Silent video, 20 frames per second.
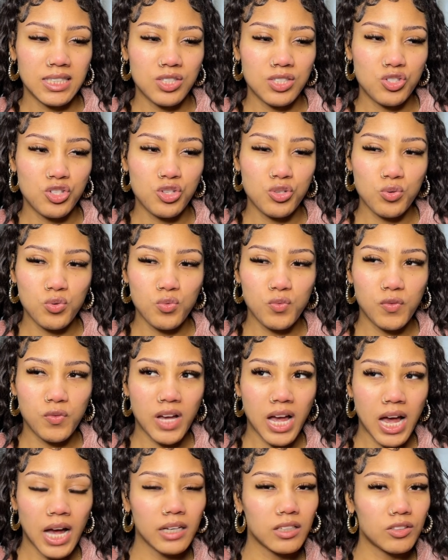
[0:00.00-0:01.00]
You've
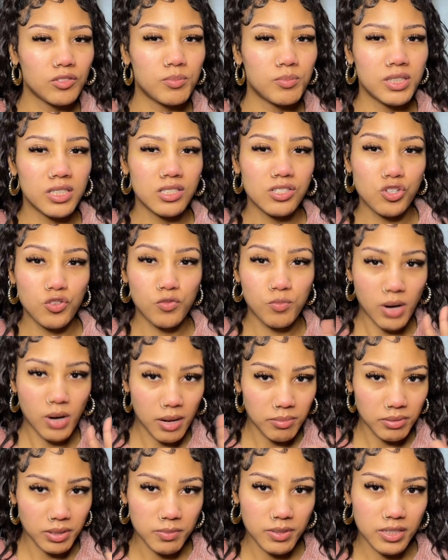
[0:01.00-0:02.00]

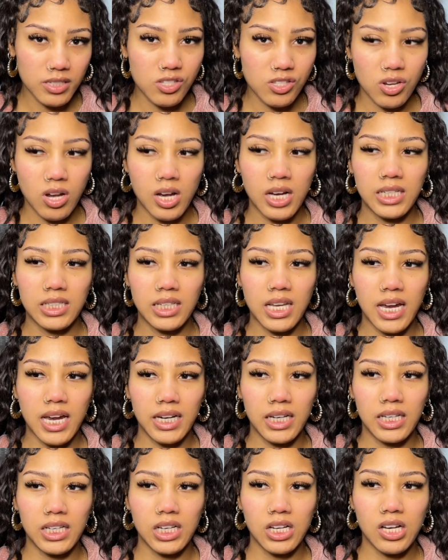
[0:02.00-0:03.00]
probably been taught
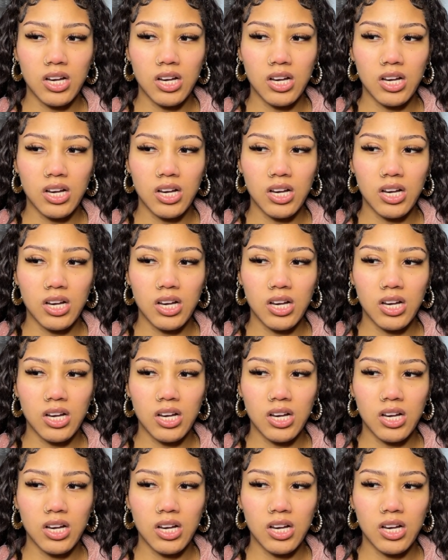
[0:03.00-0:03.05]
like,